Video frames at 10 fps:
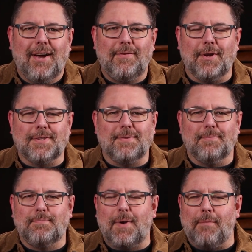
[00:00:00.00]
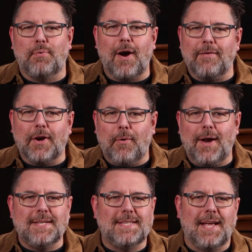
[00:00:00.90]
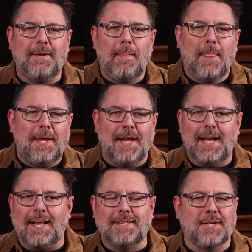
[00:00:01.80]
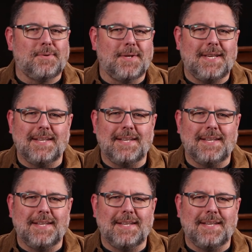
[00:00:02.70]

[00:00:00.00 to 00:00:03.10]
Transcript: if you've got a prayer request, then you can get in touch with us.